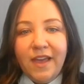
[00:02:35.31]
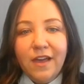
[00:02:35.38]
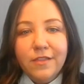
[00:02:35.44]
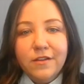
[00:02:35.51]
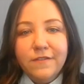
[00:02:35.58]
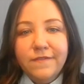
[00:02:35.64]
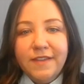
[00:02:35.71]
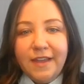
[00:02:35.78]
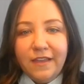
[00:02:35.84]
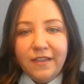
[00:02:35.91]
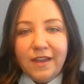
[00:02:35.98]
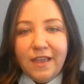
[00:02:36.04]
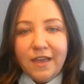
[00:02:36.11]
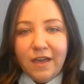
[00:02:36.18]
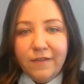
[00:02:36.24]
by other
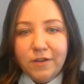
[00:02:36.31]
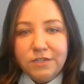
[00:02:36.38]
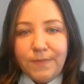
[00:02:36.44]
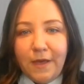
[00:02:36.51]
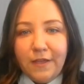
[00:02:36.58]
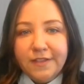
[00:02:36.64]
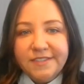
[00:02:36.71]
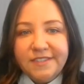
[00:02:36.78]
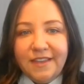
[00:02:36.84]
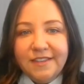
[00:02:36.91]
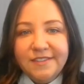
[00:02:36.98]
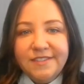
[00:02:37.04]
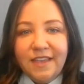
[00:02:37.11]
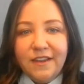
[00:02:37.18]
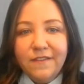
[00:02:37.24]
fidelity coverage
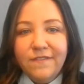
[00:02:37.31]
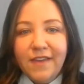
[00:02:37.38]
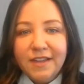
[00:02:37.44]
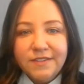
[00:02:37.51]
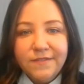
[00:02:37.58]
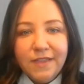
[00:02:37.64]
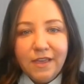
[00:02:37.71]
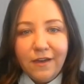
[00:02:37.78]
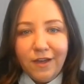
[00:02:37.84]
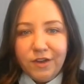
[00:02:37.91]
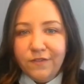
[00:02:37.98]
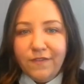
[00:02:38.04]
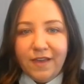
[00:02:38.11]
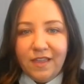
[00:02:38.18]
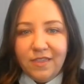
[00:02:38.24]
policies and effectively
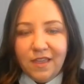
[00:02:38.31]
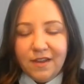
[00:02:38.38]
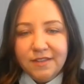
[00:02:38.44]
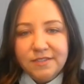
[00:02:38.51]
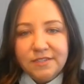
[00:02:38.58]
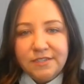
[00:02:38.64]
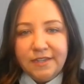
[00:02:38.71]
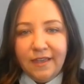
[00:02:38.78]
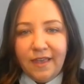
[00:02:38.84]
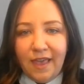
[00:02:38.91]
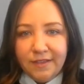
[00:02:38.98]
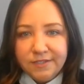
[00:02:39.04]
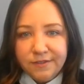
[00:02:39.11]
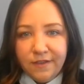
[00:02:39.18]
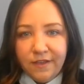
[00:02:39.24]
codified then existing
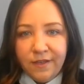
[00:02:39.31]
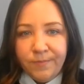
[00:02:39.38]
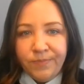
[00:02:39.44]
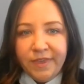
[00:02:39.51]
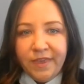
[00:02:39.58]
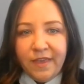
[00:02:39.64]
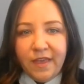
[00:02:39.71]
case law.